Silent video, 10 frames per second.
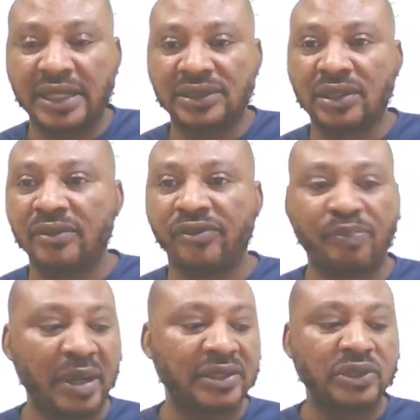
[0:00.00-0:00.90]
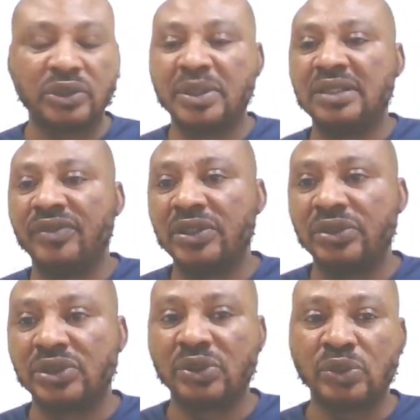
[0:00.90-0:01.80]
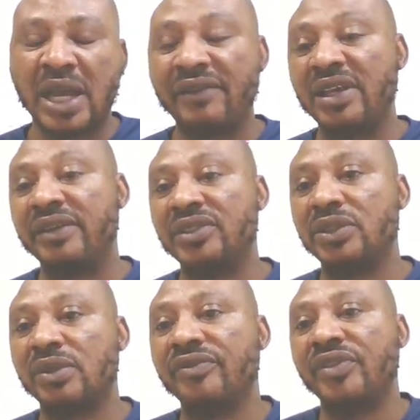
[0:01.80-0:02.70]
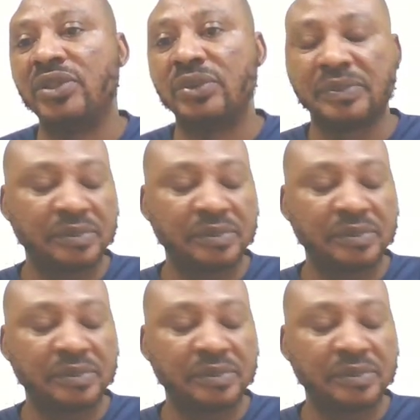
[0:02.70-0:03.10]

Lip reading: Instead of packing so many videos, so we have everything in 1 video.